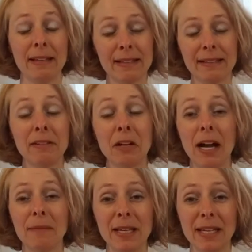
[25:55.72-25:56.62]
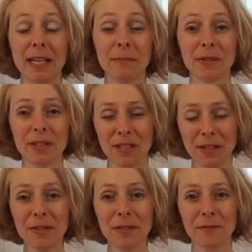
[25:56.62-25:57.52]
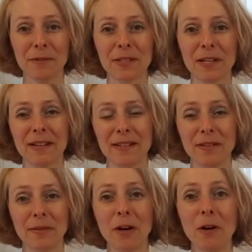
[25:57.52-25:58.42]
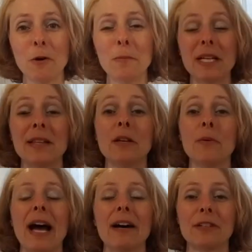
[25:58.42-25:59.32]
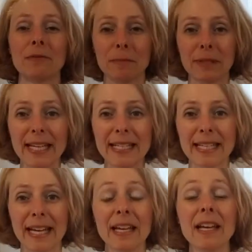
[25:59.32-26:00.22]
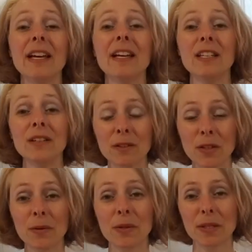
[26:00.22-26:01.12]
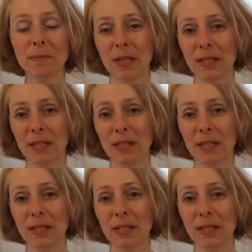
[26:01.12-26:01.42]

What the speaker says: not being able to use it for as long as you had hoped and then you have to replace it, you'll notice a big